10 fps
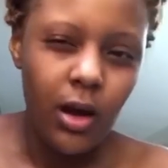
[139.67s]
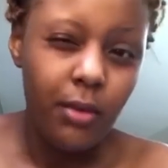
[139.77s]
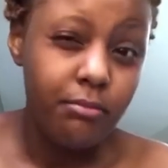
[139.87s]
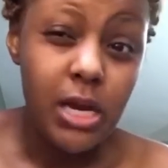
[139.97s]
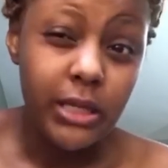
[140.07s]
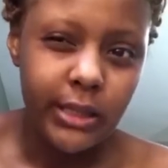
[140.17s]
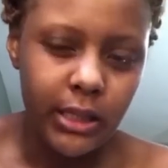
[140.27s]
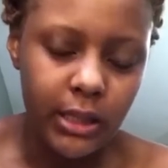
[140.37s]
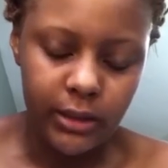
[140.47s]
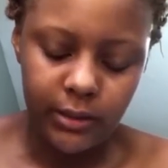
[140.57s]

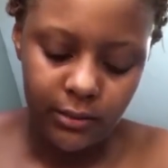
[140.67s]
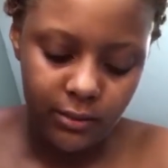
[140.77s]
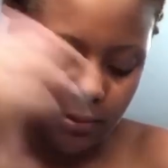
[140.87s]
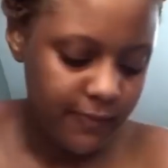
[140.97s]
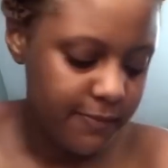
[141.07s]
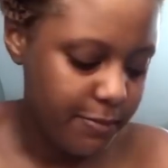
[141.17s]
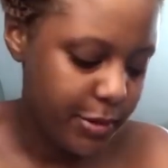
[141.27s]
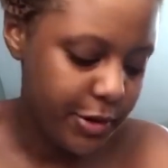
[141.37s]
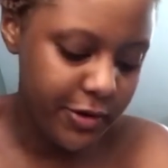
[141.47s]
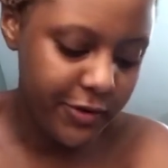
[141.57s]
Amazing.
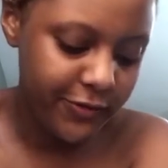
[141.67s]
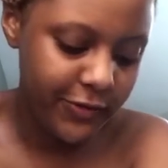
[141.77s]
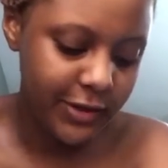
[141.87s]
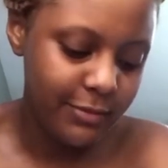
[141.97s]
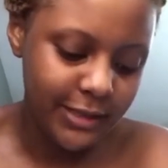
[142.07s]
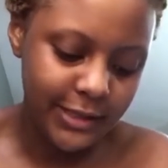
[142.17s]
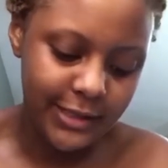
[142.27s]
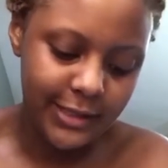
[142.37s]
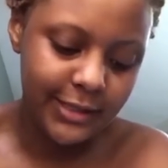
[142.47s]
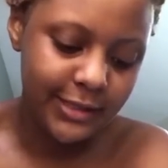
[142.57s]
Perfect. My
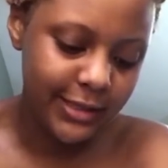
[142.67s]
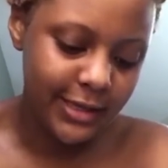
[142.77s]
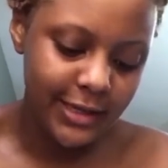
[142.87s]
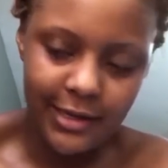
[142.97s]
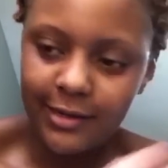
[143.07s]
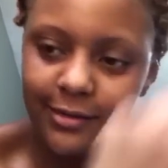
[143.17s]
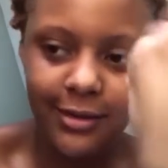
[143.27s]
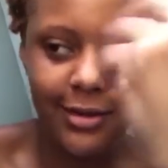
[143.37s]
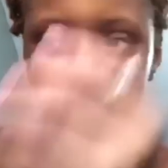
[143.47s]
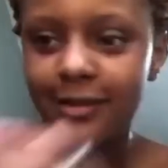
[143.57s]
skin is